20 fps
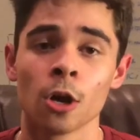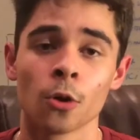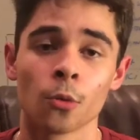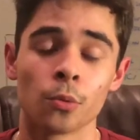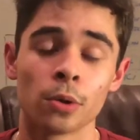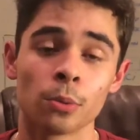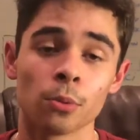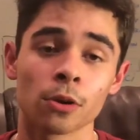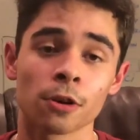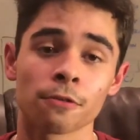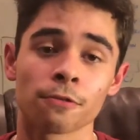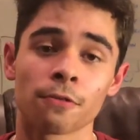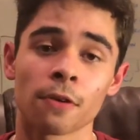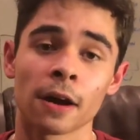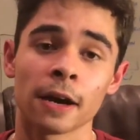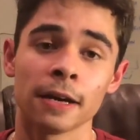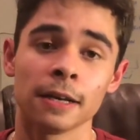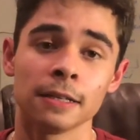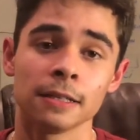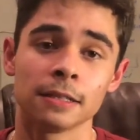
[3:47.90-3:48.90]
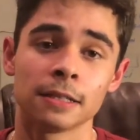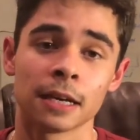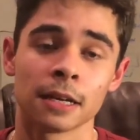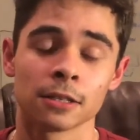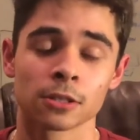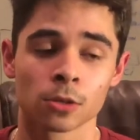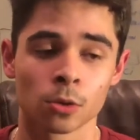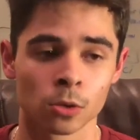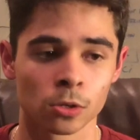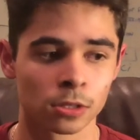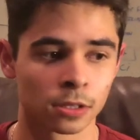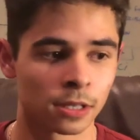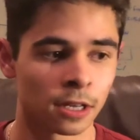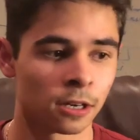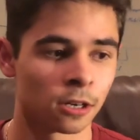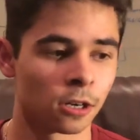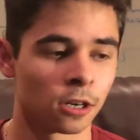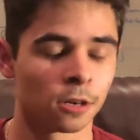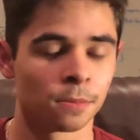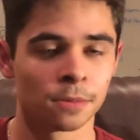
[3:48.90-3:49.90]
We want to find tennis courts that
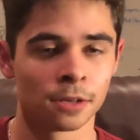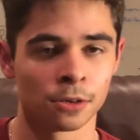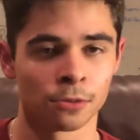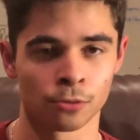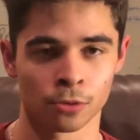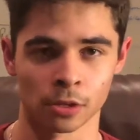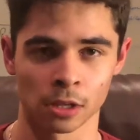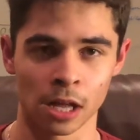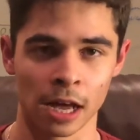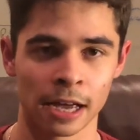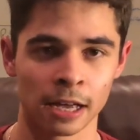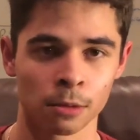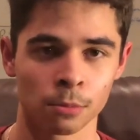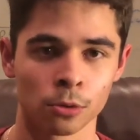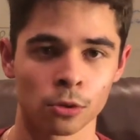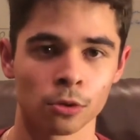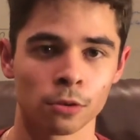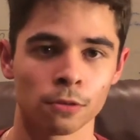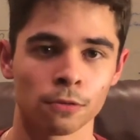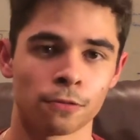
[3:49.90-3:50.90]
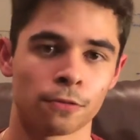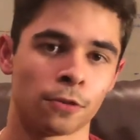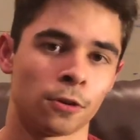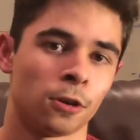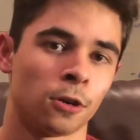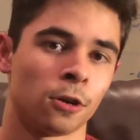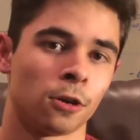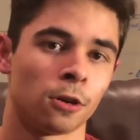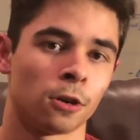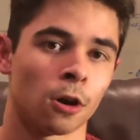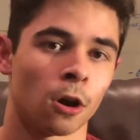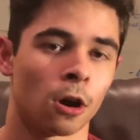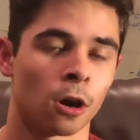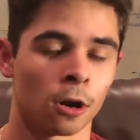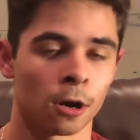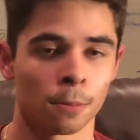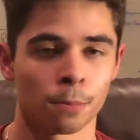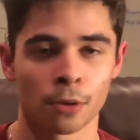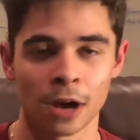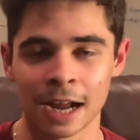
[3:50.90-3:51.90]
are going to be reliable for
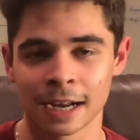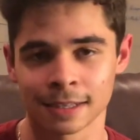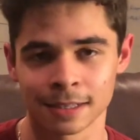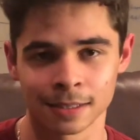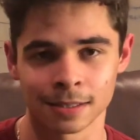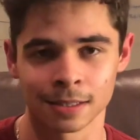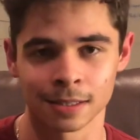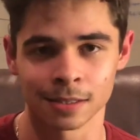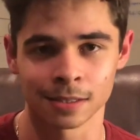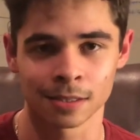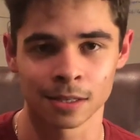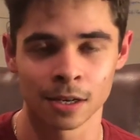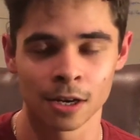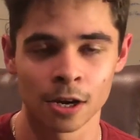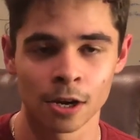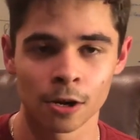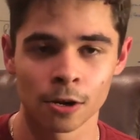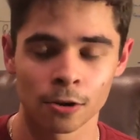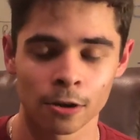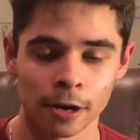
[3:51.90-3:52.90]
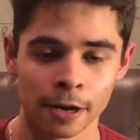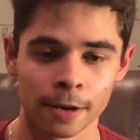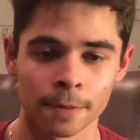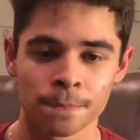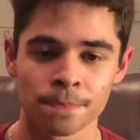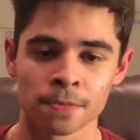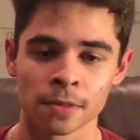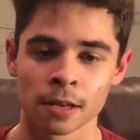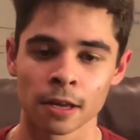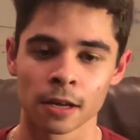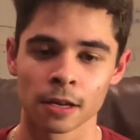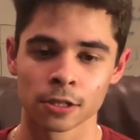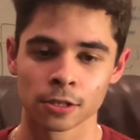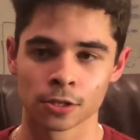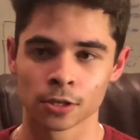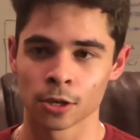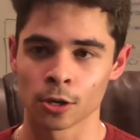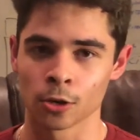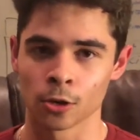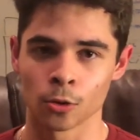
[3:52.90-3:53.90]
our practices, right?
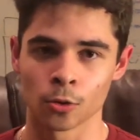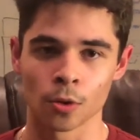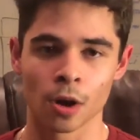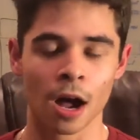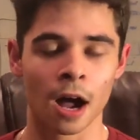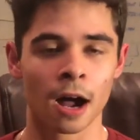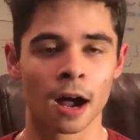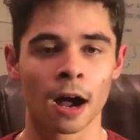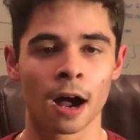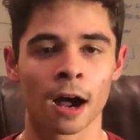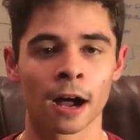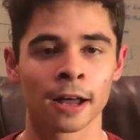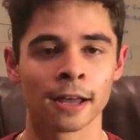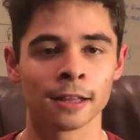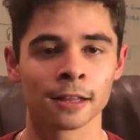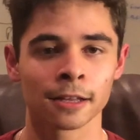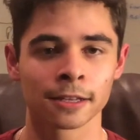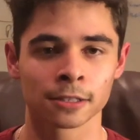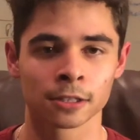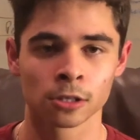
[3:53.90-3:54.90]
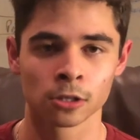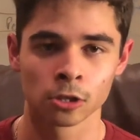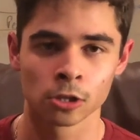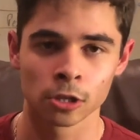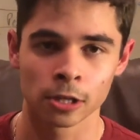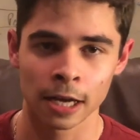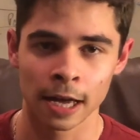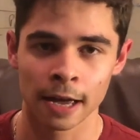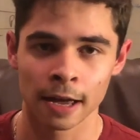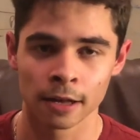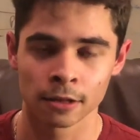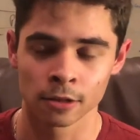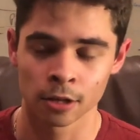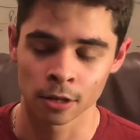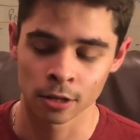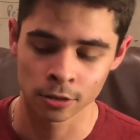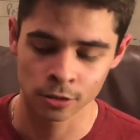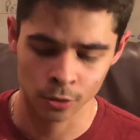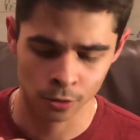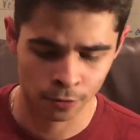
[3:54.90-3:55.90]
So I like to look at
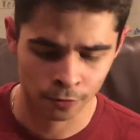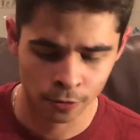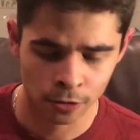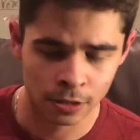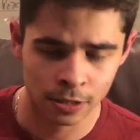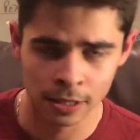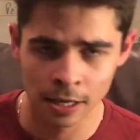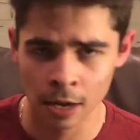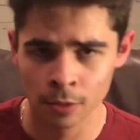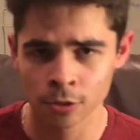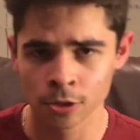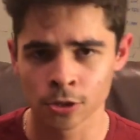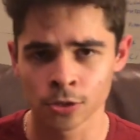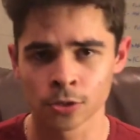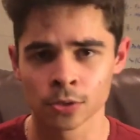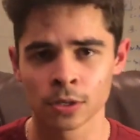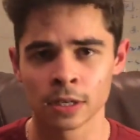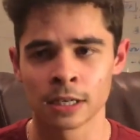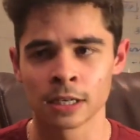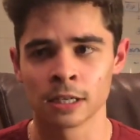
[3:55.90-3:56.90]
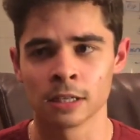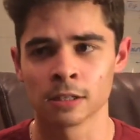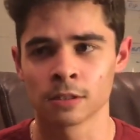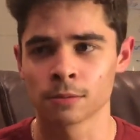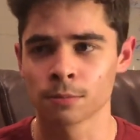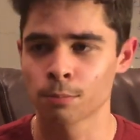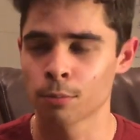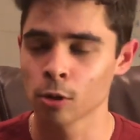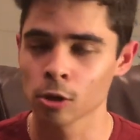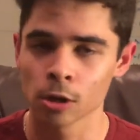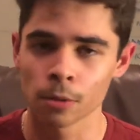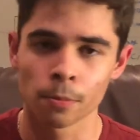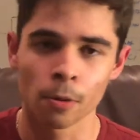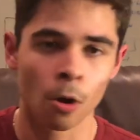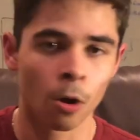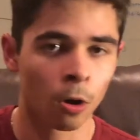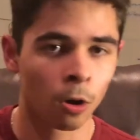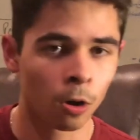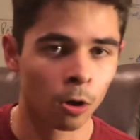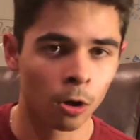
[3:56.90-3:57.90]
the first thing I would do is pull up
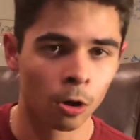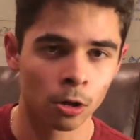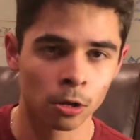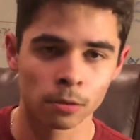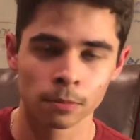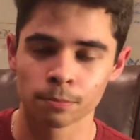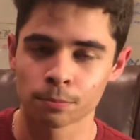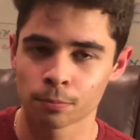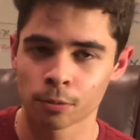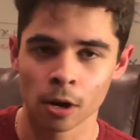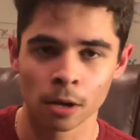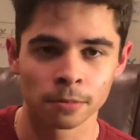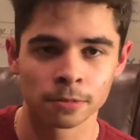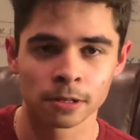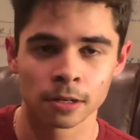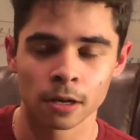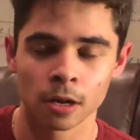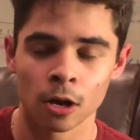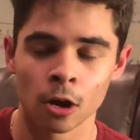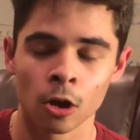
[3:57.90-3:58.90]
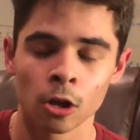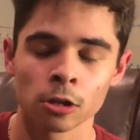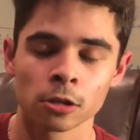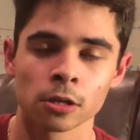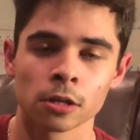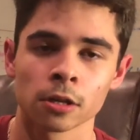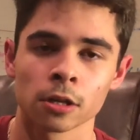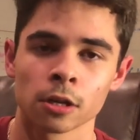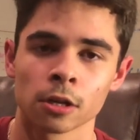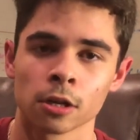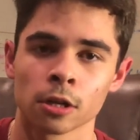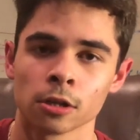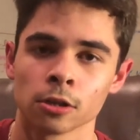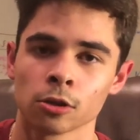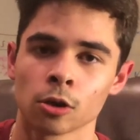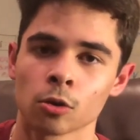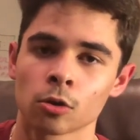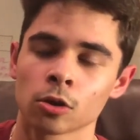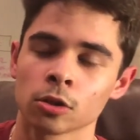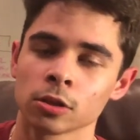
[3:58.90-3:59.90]
probably all the local